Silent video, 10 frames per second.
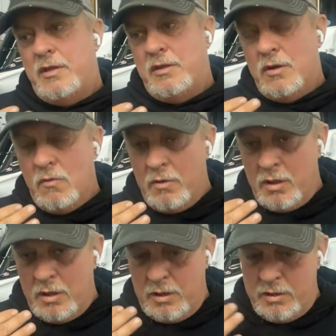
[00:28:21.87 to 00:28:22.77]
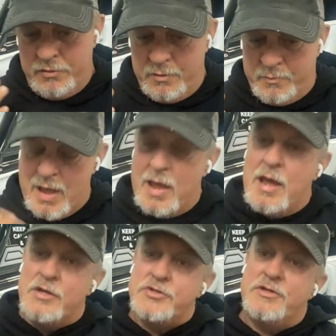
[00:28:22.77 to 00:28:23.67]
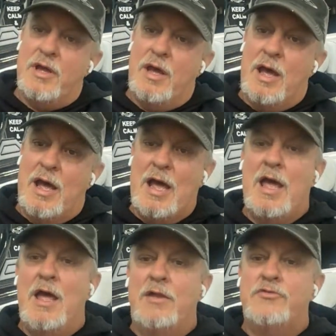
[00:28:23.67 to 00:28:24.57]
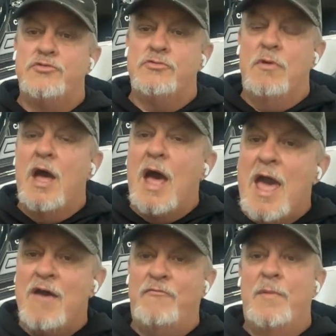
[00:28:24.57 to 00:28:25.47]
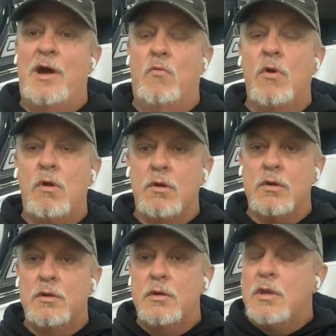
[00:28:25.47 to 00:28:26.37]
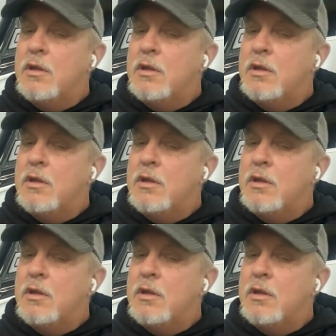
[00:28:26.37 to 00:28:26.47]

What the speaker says: you know, in the past, I had to half my work.